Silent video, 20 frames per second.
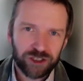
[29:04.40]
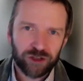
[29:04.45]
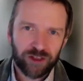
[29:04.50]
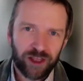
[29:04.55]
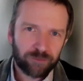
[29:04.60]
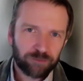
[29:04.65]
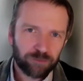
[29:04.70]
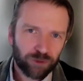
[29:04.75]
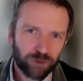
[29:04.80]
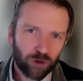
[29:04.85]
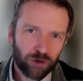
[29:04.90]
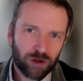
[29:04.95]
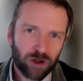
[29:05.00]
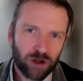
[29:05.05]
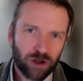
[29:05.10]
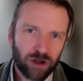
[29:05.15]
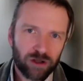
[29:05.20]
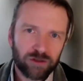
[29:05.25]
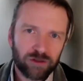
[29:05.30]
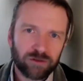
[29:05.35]
to make sure that
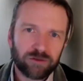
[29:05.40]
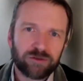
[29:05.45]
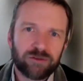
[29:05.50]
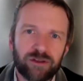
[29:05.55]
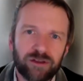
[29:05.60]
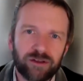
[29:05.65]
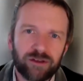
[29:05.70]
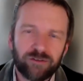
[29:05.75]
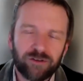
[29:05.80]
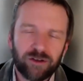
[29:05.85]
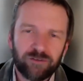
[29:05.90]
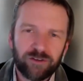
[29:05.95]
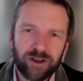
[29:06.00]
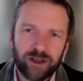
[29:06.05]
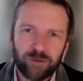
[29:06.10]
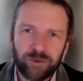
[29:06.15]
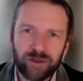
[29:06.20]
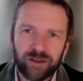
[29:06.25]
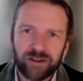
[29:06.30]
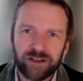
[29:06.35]
protocol
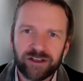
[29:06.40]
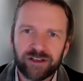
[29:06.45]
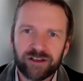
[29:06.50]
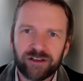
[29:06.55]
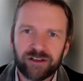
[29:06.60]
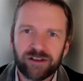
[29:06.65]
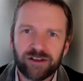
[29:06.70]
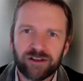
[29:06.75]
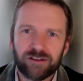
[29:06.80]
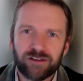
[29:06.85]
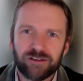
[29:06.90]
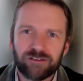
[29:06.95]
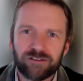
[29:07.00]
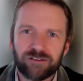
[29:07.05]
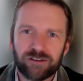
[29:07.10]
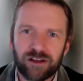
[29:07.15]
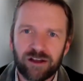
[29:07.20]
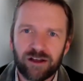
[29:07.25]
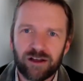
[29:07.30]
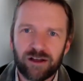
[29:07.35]
availability
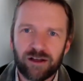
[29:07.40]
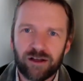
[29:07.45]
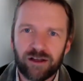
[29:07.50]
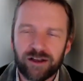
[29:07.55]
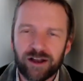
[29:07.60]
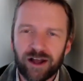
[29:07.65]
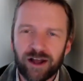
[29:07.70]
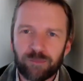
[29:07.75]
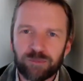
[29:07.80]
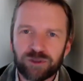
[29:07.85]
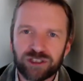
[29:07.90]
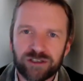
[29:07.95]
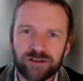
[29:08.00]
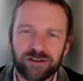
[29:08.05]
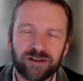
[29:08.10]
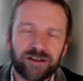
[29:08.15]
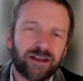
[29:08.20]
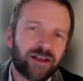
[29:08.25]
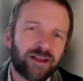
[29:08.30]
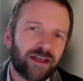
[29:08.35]
is an
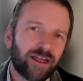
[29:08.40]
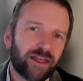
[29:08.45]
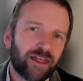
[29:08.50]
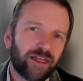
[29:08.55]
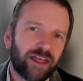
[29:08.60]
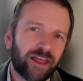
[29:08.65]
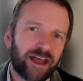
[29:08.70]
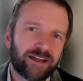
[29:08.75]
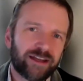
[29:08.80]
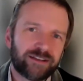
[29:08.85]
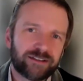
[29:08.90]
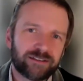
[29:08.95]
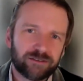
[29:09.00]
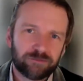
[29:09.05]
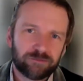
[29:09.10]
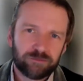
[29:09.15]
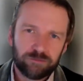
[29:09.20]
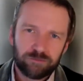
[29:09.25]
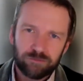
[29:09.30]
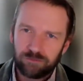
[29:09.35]
option that
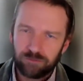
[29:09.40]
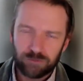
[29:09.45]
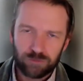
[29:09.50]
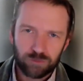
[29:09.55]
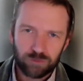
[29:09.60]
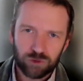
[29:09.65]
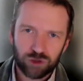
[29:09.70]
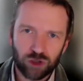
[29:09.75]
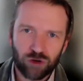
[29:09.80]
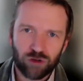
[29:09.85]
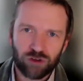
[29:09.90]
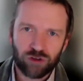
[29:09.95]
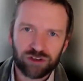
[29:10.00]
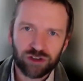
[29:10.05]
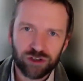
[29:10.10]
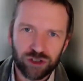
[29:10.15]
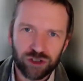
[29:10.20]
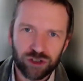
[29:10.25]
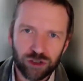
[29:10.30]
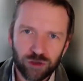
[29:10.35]
journals
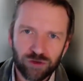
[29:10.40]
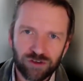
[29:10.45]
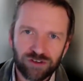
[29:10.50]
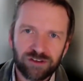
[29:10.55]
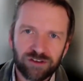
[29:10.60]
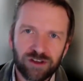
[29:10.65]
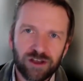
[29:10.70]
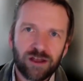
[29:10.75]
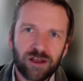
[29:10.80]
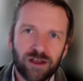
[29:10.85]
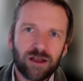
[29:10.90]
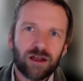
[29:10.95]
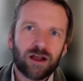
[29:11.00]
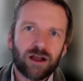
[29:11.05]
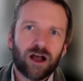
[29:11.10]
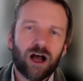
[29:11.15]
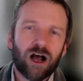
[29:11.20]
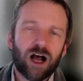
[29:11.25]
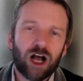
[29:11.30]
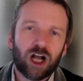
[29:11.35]
could use.
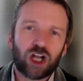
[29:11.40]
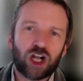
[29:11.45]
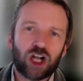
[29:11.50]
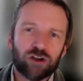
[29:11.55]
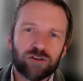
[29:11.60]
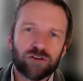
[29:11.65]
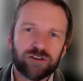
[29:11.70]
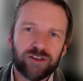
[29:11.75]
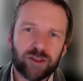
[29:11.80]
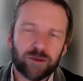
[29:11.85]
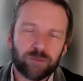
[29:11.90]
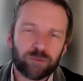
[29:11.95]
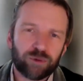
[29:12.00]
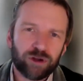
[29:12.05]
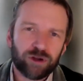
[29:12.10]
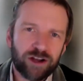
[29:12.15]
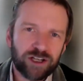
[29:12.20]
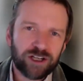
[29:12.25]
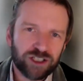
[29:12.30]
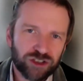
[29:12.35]
Currently, the
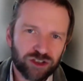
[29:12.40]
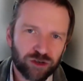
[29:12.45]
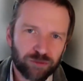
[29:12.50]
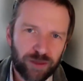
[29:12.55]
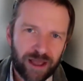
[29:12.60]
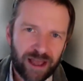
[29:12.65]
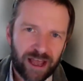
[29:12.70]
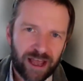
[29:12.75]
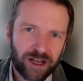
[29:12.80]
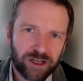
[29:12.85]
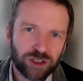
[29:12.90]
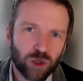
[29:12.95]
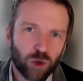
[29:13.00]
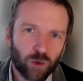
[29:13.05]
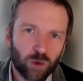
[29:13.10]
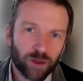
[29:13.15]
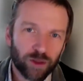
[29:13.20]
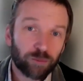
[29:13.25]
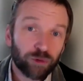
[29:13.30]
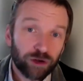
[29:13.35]
pre-registered badge
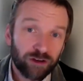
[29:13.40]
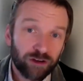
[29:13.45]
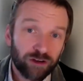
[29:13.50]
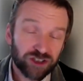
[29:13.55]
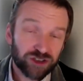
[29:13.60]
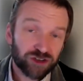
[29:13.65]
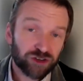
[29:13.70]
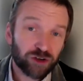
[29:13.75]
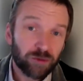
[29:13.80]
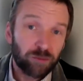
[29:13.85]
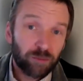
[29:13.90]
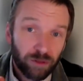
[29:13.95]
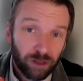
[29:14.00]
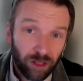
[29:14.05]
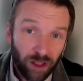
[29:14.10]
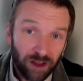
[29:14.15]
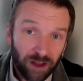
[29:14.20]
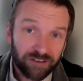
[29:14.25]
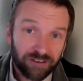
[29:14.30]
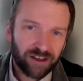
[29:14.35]
or the pre-registered
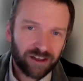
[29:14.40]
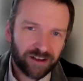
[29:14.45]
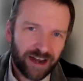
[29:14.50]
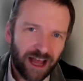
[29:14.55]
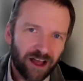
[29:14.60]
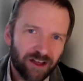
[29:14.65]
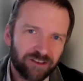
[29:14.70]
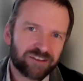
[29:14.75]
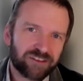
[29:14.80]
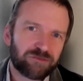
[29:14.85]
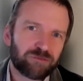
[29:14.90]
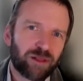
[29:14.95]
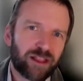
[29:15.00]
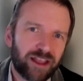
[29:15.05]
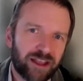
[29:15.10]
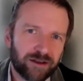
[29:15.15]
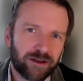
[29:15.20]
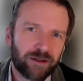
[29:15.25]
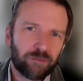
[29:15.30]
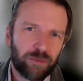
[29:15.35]
plus analysis
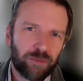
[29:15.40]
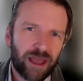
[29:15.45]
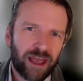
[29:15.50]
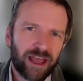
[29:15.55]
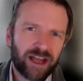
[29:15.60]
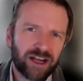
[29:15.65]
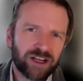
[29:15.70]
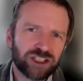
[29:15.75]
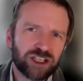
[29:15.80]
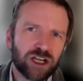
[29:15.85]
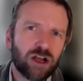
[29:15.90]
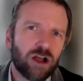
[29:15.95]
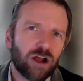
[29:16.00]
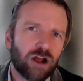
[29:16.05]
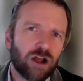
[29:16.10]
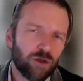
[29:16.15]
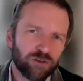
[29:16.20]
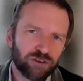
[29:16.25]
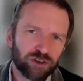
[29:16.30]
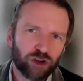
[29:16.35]
plan badge,
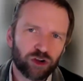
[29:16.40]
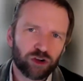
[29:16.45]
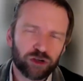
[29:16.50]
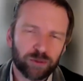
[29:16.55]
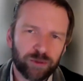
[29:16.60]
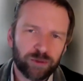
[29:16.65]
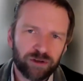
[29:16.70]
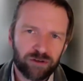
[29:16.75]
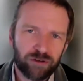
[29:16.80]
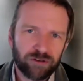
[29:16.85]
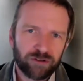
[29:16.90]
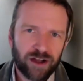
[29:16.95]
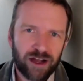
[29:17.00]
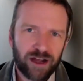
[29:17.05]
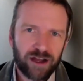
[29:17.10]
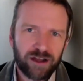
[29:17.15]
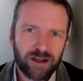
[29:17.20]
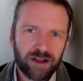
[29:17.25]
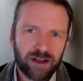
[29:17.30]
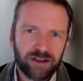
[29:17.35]
those are going to be
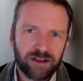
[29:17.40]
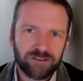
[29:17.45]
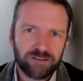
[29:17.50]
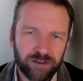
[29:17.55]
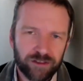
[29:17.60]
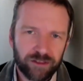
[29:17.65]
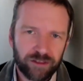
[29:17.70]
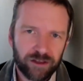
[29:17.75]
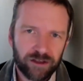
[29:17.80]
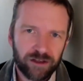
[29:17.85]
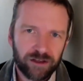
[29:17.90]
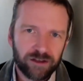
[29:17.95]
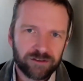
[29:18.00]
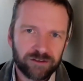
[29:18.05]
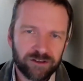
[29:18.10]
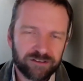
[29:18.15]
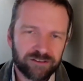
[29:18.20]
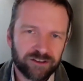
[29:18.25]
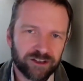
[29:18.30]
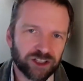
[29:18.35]
revised given
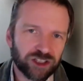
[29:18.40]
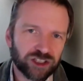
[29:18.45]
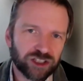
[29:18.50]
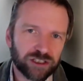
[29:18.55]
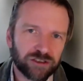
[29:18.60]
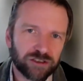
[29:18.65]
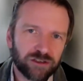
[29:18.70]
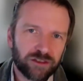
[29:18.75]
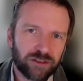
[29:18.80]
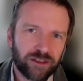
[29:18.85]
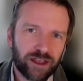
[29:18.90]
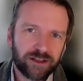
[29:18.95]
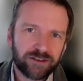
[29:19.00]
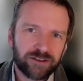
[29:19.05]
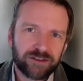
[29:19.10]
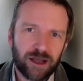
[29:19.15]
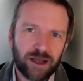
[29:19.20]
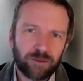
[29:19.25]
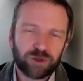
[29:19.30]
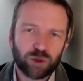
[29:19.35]
the distinction
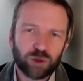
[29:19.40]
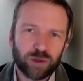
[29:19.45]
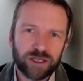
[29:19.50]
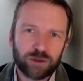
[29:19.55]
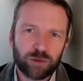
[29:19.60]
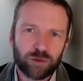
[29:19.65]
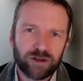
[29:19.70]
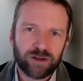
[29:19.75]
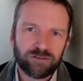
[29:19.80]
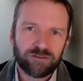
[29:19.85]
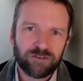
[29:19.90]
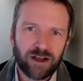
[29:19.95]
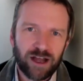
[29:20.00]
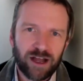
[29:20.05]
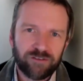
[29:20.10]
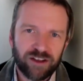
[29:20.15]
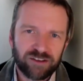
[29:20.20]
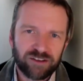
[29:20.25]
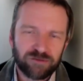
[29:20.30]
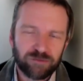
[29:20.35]
that Top
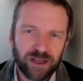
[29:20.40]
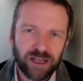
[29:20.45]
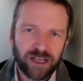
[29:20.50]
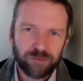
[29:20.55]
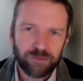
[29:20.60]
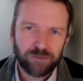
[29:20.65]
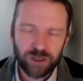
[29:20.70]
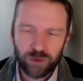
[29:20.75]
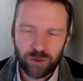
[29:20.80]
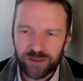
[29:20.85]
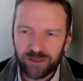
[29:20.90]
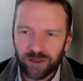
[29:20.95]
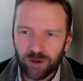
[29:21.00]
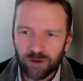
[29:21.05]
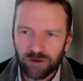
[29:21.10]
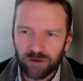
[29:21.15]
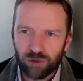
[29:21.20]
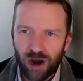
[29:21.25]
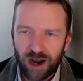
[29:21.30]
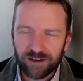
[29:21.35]
2025 has made between
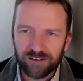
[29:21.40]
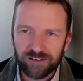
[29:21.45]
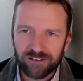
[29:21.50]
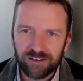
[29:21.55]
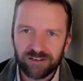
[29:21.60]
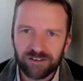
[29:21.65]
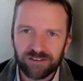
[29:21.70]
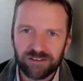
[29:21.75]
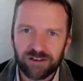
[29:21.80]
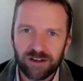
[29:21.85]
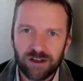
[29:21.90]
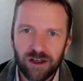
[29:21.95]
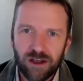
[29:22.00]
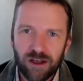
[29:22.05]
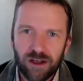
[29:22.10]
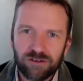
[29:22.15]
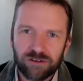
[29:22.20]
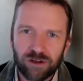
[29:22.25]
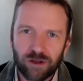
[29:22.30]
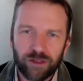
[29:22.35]
those practices.
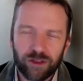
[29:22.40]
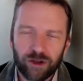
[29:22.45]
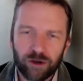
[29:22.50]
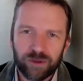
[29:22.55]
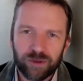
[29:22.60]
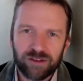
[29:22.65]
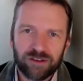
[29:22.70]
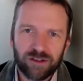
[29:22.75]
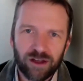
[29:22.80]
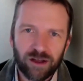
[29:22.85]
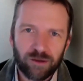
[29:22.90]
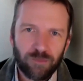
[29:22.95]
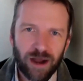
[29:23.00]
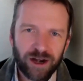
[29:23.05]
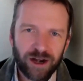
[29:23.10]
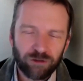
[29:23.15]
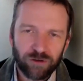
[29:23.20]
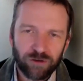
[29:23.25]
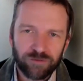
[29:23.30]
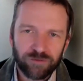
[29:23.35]
So there'll be
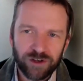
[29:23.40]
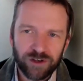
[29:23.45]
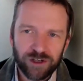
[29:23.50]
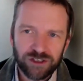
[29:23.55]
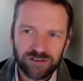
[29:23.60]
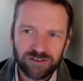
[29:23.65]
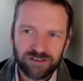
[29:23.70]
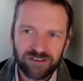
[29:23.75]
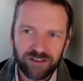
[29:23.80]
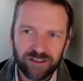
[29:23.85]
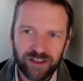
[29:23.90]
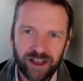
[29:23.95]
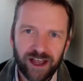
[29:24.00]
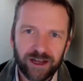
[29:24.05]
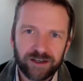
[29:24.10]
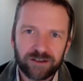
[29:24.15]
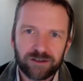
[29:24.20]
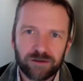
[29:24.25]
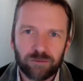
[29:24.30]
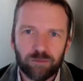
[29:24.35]
minor revisions to
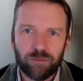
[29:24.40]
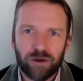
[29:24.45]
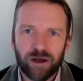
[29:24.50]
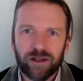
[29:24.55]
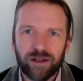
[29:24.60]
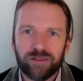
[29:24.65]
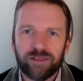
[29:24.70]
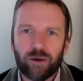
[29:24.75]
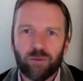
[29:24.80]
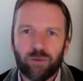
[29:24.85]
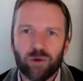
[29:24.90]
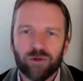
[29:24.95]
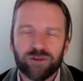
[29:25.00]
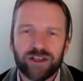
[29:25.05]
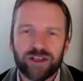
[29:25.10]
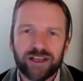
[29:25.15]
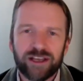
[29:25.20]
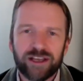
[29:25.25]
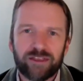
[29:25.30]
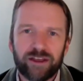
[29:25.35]
that, but that will
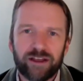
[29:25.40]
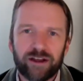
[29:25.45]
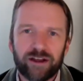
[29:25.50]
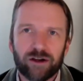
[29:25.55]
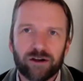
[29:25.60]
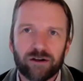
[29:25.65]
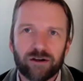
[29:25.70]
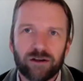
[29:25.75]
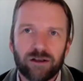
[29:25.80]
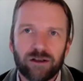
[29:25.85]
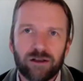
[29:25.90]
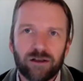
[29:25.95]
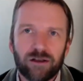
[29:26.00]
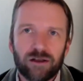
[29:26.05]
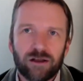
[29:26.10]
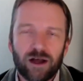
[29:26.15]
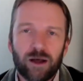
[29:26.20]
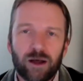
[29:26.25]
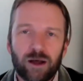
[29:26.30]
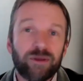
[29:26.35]
take their
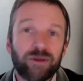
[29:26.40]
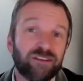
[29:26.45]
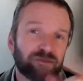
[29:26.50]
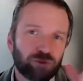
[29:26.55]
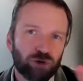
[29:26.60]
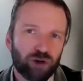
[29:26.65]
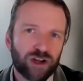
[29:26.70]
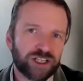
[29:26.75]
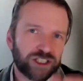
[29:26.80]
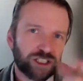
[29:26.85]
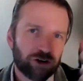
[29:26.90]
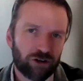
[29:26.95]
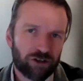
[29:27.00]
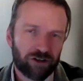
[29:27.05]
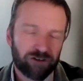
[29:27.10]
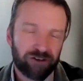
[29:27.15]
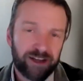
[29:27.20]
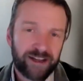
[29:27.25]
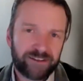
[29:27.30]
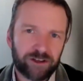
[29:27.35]
inspiration, or
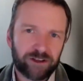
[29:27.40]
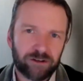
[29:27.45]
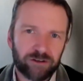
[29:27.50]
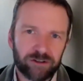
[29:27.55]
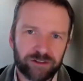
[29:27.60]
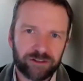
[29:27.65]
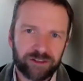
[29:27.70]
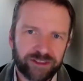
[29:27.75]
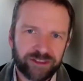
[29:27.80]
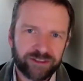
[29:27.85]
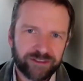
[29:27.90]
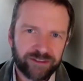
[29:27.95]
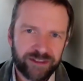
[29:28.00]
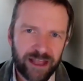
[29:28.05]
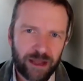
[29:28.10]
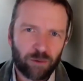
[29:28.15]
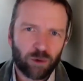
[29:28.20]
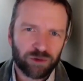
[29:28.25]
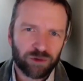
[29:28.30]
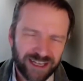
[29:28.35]

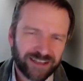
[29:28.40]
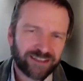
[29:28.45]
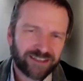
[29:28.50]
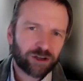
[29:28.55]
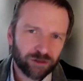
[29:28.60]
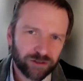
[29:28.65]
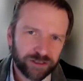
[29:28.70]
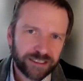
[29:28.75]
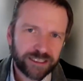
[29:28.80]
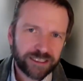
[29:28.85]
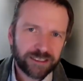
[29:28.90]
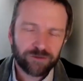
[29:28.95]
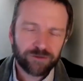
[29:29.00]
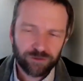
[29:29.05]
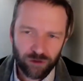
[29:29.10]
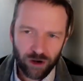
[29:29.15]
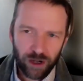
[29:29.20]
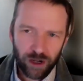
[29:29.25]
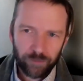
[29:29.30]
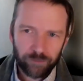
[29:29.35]
that will take their lead
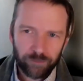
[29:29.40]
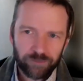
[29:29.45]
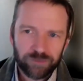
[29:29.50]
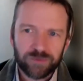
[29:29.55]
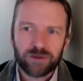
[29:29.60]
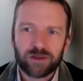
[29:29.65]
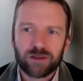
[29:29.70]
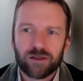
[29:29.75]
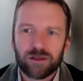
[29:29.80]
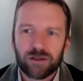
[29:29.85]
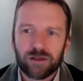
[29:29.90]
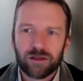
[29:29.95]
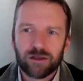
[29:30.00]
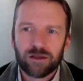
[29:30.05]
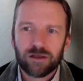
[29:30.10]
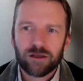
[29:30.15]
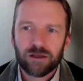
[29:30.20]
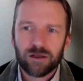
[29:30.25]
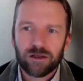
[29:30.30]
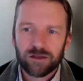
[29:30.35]
from
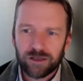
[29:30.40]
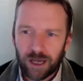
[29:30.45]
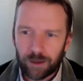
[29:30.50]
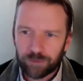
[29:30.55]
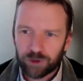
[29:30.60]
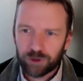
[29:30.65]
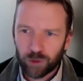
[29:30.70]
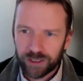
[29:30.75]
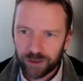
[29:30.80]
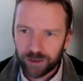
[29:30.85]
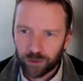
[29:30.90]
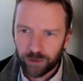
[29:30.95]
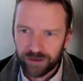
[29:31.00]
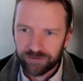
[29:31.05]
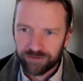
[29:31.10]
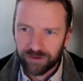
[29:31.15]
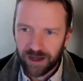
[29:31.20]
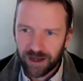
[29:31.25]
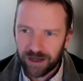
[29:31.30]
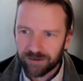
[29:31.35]
Top
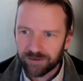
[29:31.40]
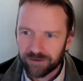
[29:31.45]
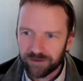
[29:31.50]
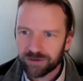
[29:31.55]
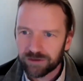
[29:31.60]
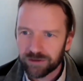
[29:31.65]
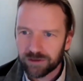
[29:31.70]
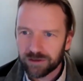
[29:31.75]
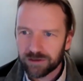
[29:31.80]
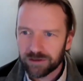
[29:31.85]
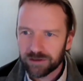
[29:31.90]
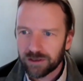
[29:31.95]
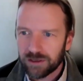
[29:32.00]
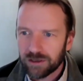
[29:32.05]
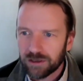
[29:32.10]
2025.